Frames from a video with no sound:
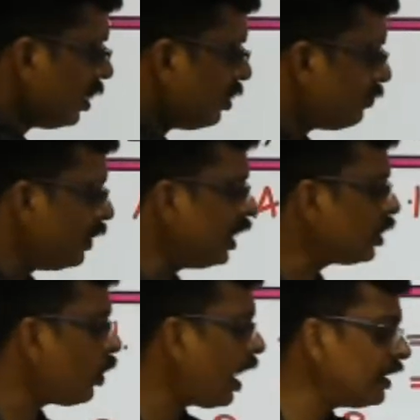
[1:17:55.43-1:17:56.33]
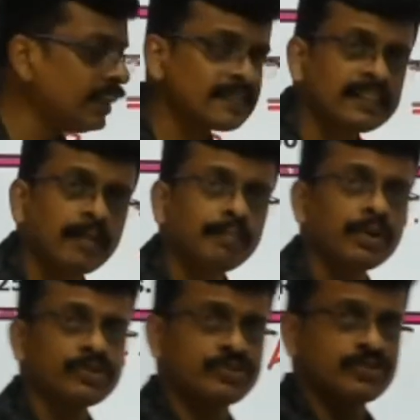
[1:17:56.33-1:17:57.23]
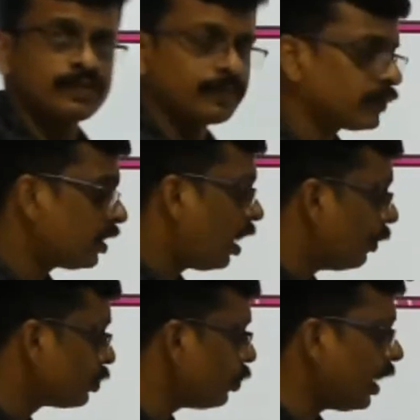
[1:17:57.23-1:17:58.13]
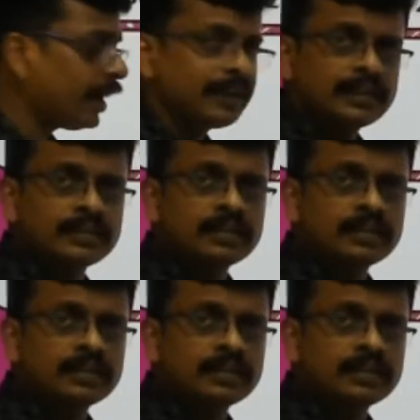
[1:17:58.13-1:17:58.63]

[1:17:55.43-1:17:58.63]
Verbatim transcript: We need to add these numbers. How to add?